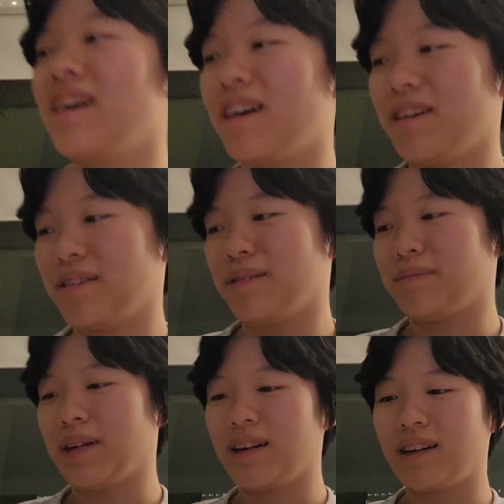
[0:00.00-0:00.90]

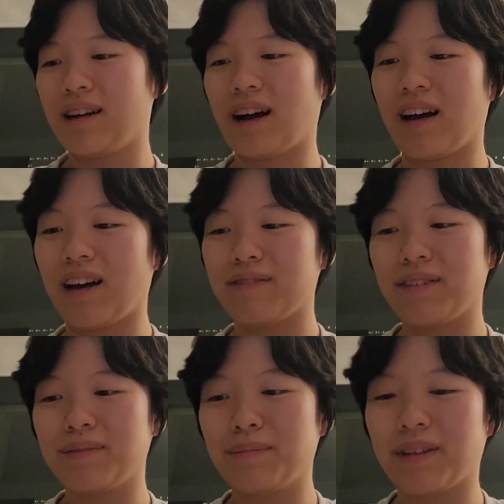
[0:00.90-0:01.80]
I
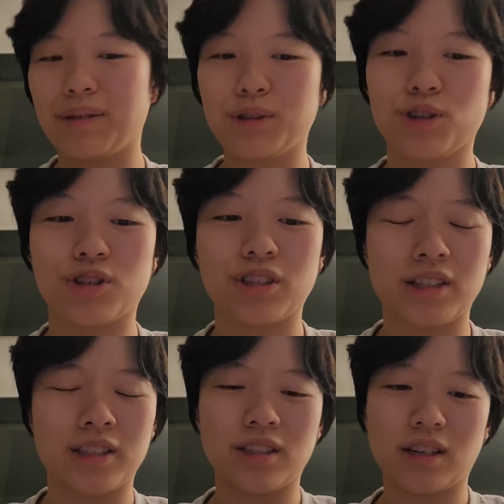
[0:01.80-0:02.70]
haven't been able
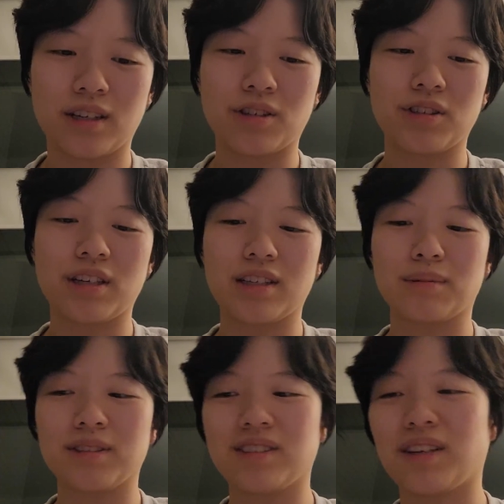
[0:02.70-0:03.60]
to crochet as
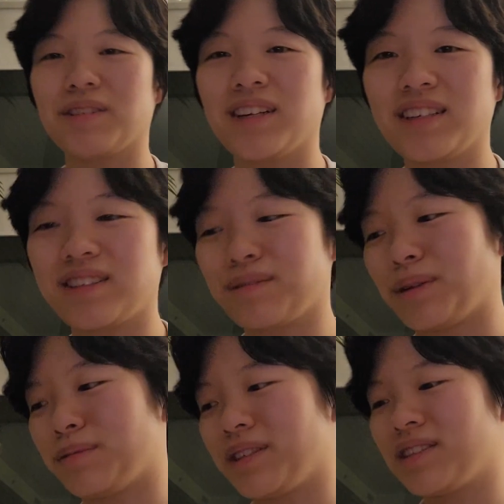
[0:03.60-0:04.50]
much as I would like because of
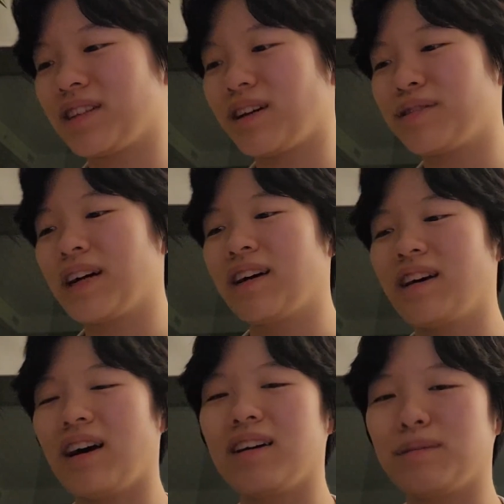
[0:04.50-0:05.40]
my wrist stuff,
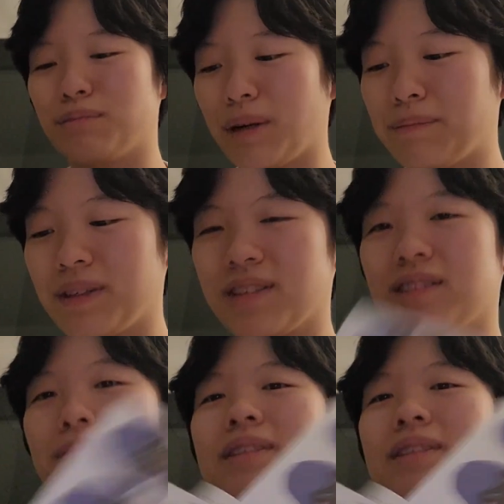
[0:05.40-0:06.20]
I am prepping some